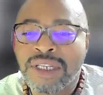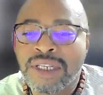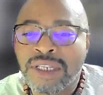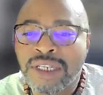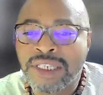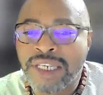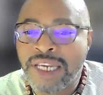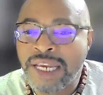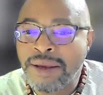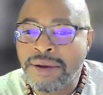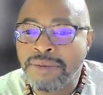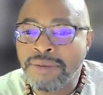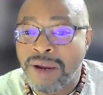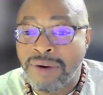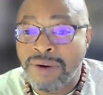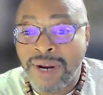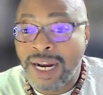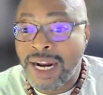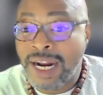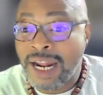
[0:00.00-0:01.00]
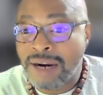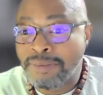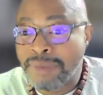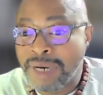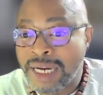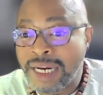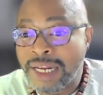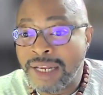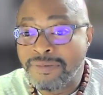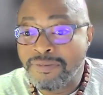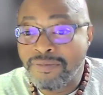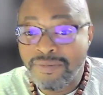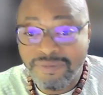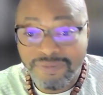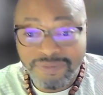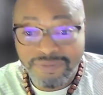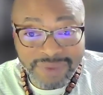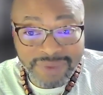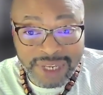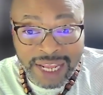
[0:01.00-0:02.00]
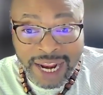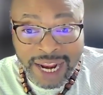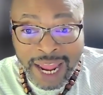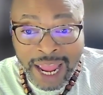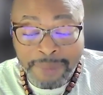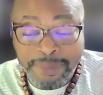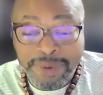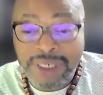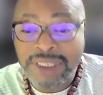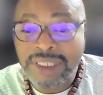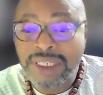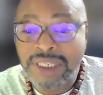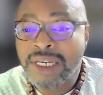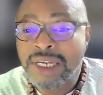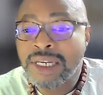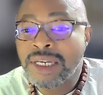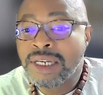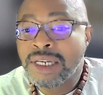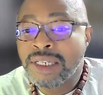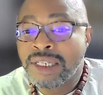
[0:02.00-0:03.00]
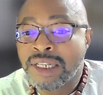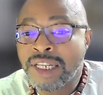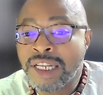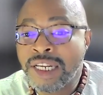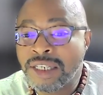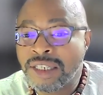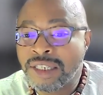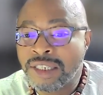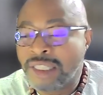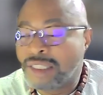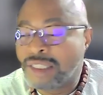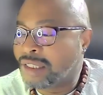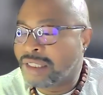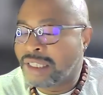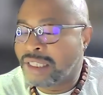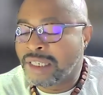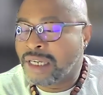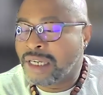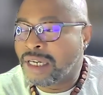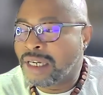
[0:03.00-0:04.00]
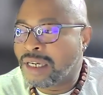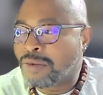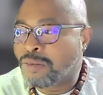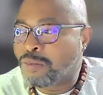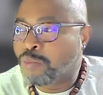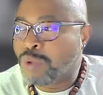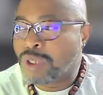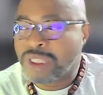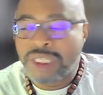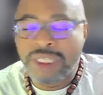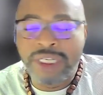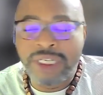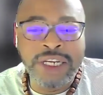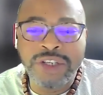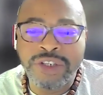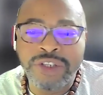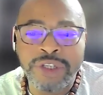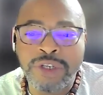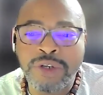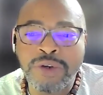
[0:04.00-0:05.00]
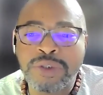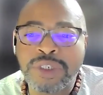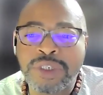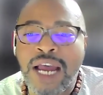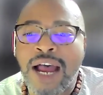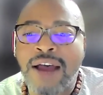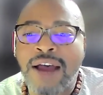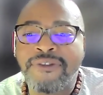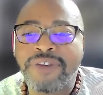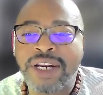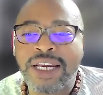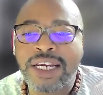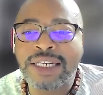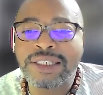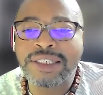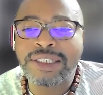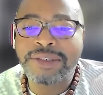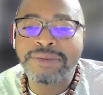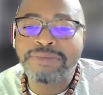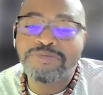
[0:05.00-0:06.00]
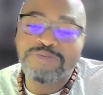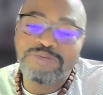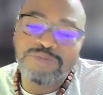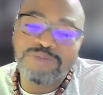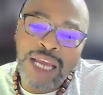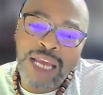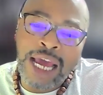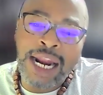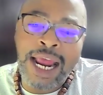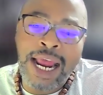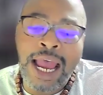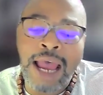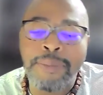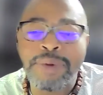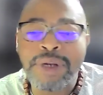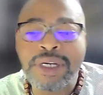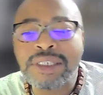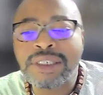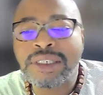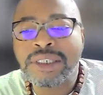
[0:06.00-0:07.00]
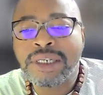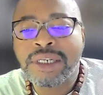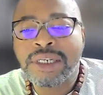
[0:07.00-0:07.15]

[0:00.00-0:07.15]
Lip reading: The team may run out of money. It happens. What the leaders lose confidence. That happens.